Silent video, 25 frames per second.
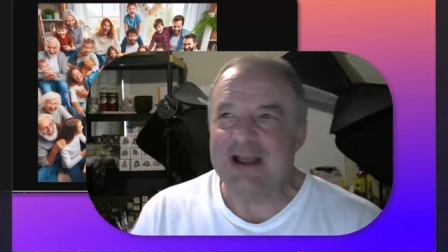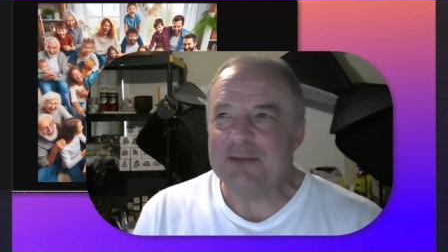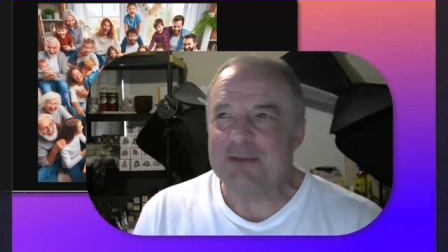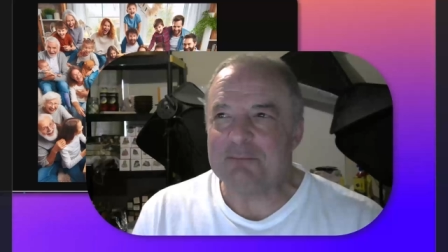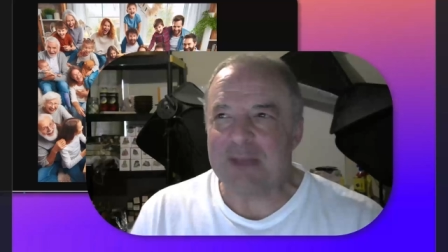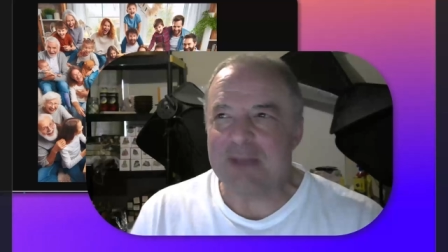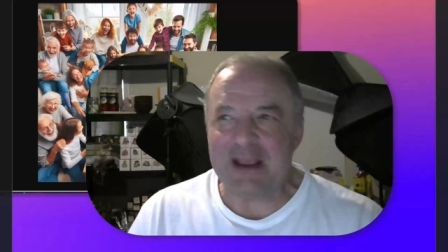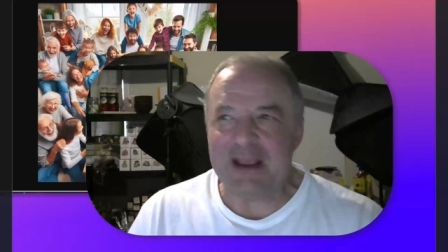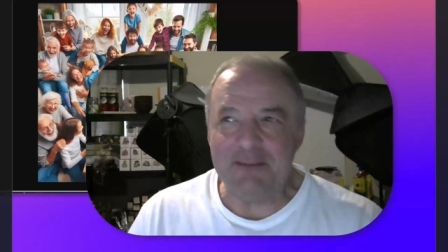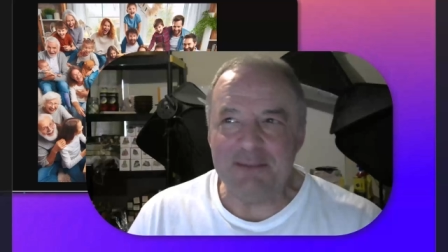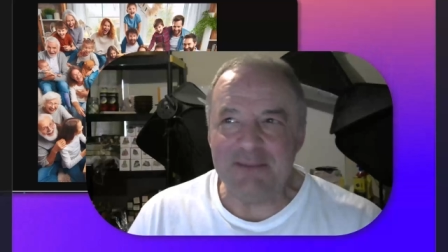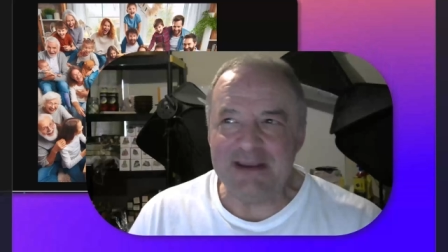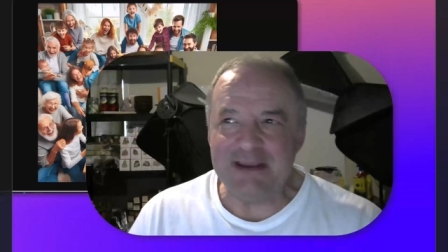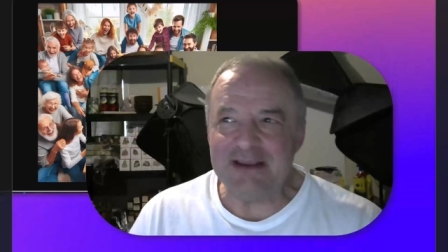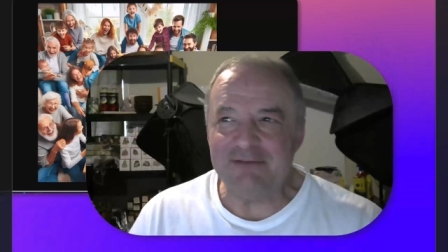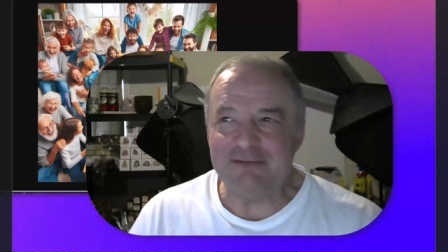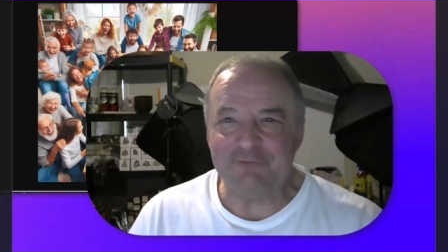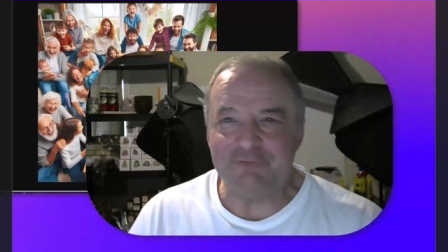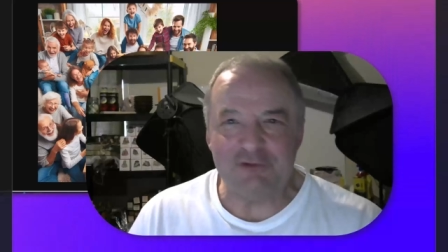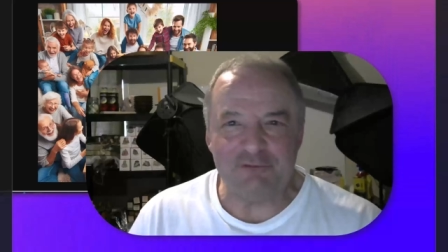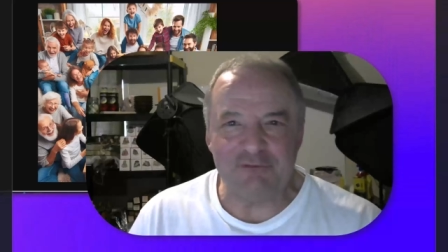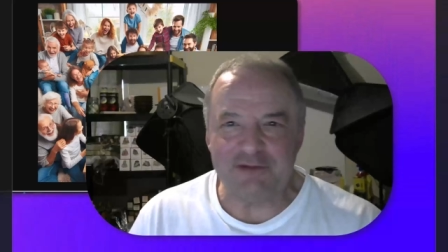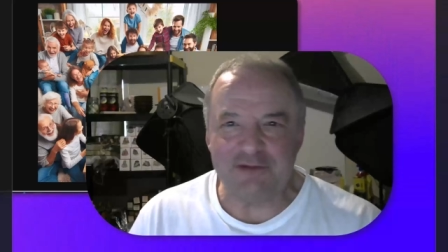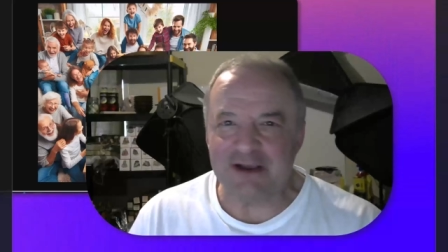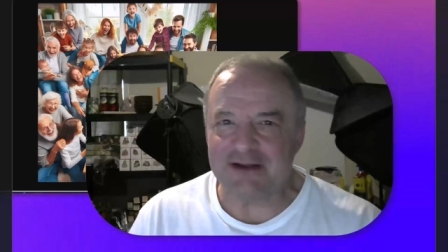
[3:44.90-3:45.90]
Maybe if
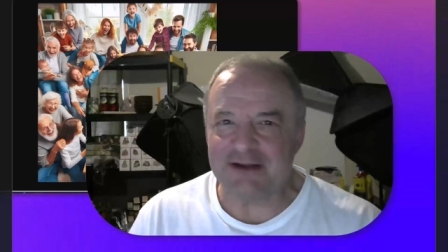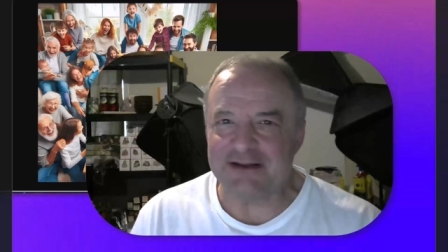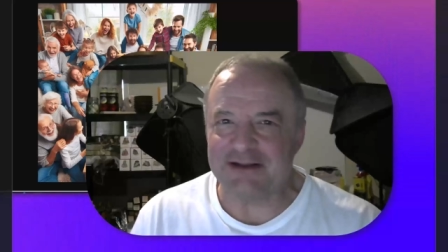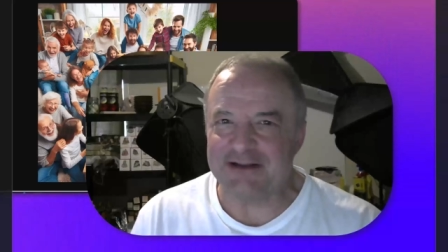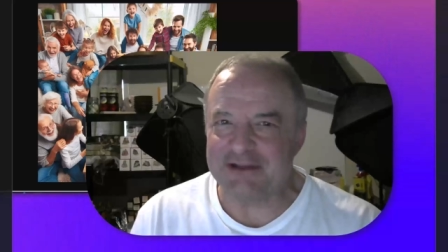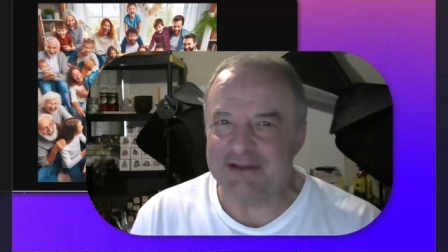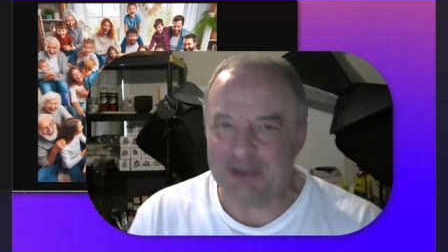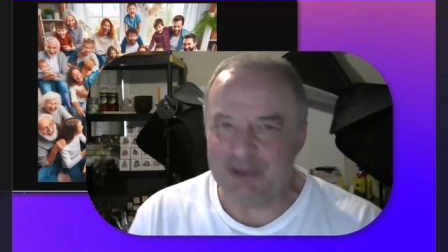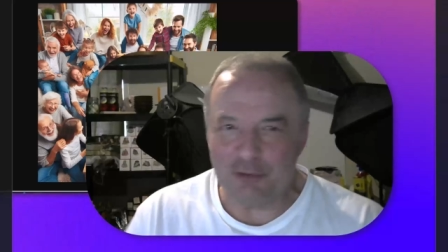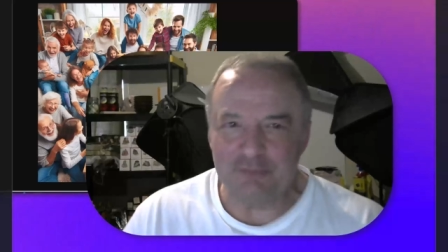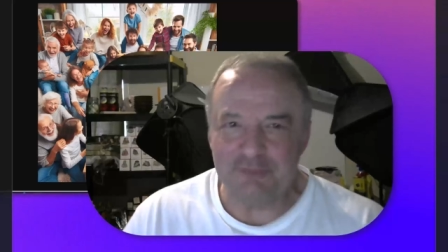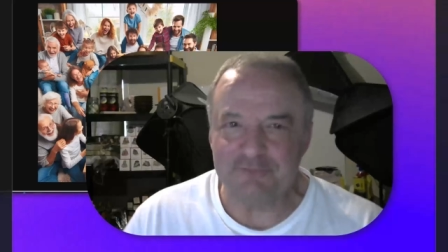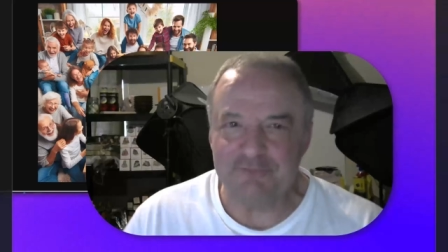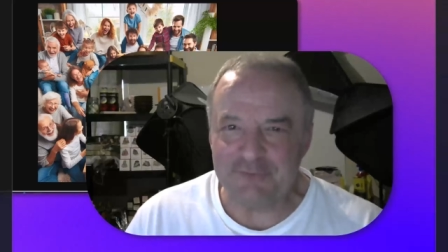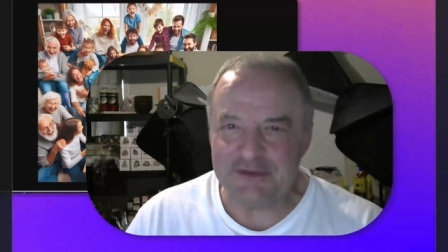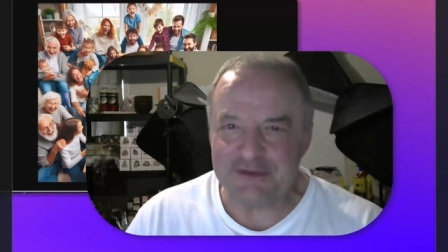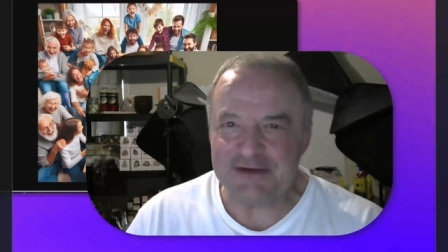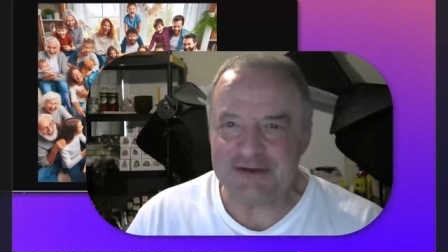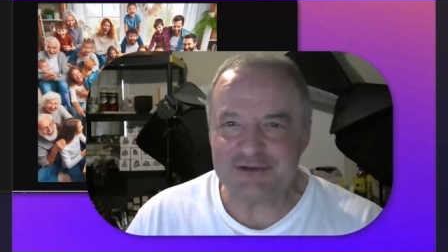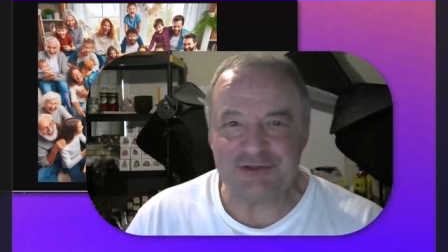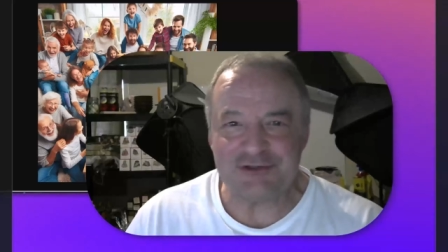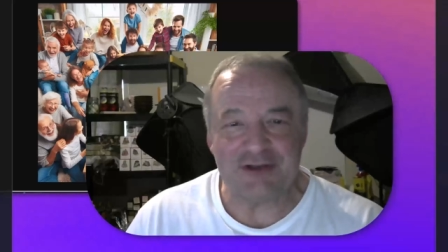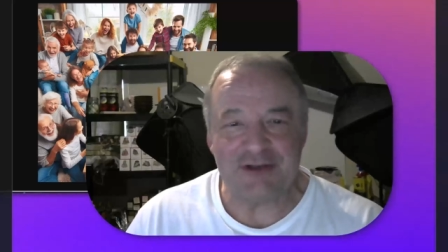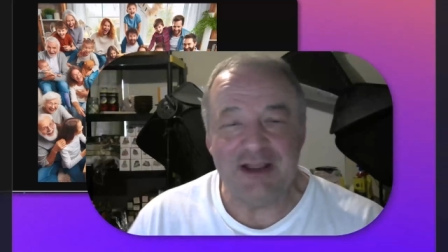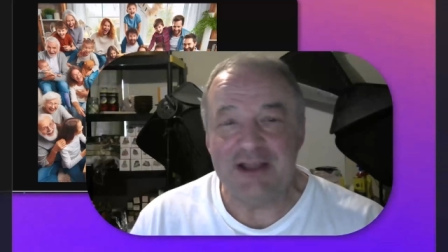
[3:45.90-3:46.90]
you've got a
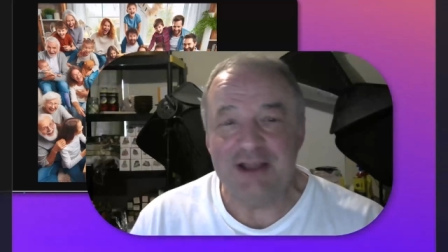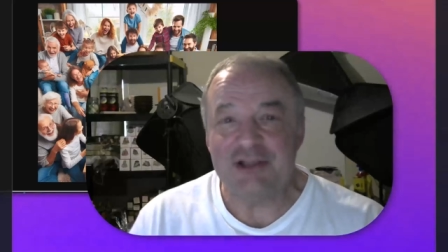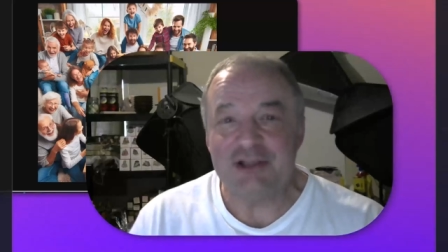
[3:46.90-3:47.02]
goldfish,